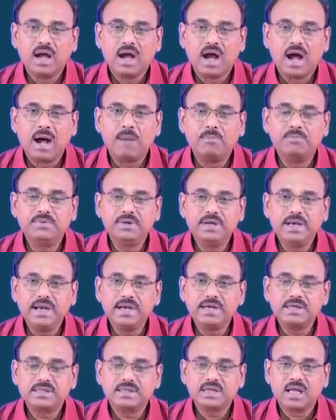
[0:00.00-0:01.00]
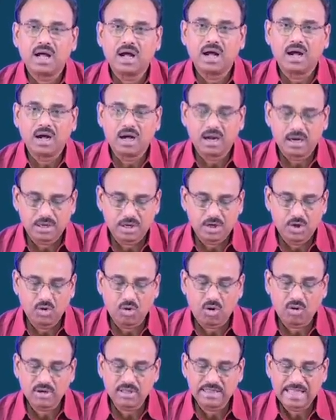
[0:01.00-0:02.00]
updates are
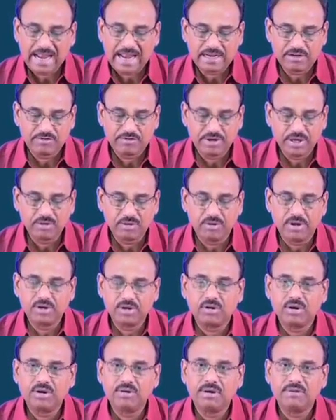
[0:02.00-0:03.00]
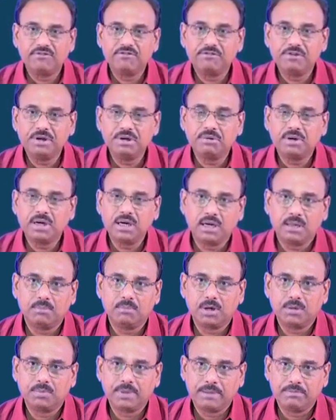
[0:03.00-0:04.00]
not that frequent, or you have fewer
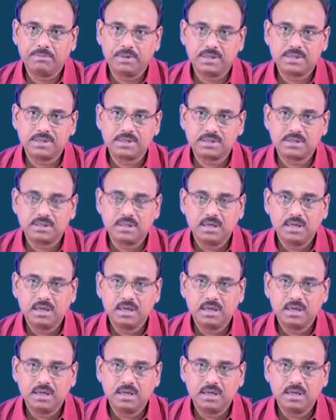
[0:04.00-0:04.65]
number of updates,